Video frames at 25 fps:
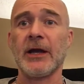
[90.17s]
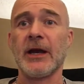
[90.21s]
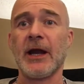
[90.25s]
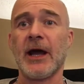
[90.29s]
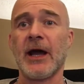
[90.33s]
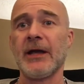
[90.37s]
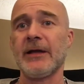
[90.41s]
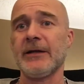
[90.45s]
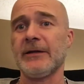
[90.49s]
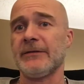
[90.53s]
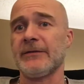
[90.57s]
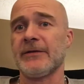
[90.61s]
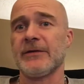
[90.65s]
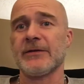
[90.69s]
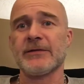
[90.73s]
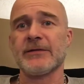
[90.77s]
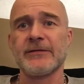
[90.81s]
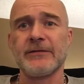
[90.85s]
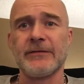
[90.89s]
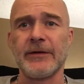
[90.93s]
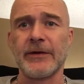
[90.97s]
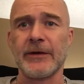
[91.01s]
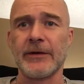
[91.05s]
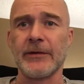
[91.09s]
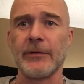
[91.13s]
I just
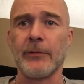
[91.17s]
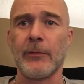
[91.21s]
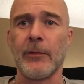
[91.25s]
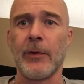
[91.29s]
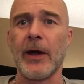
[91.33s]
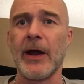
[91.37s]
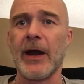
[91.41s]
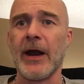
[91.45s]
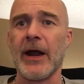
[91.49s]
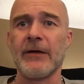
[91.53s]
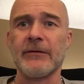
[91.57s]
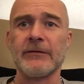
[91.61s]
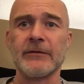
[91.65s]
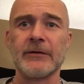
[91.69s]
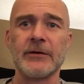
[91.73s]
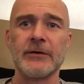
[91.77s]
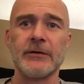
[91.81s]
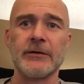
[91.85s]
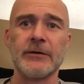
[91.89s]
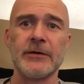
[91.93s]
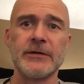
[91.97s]
figured, whatever,